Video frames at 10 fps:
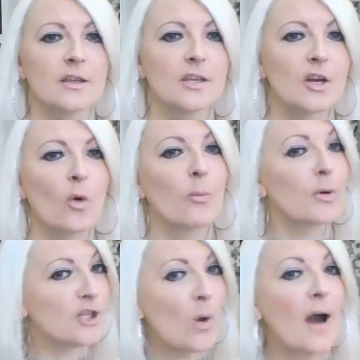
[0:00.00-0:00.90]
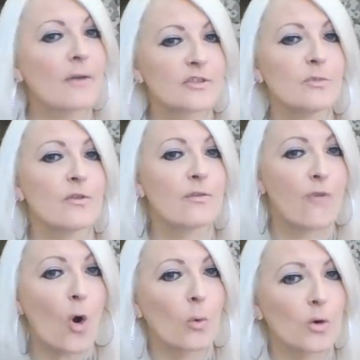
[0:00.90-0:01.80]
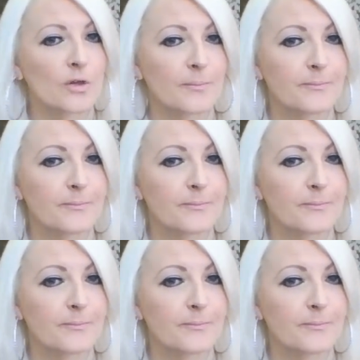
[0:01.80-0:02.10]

you know, you have to move forward.